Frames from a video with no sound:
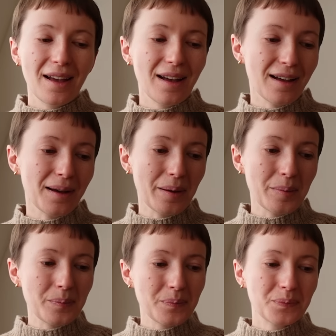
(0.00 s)

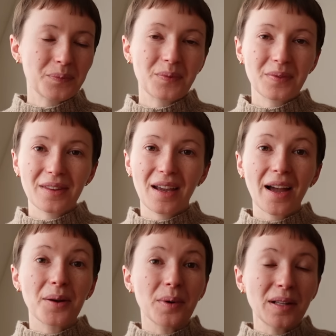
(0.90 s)

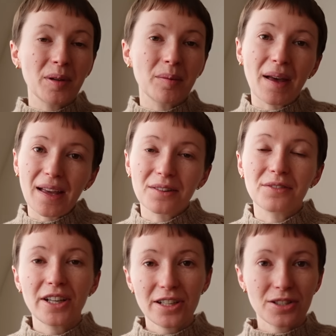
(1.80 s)
I will be back
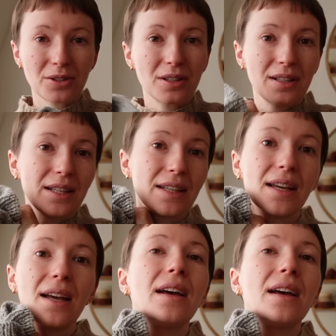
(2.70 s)
very shortly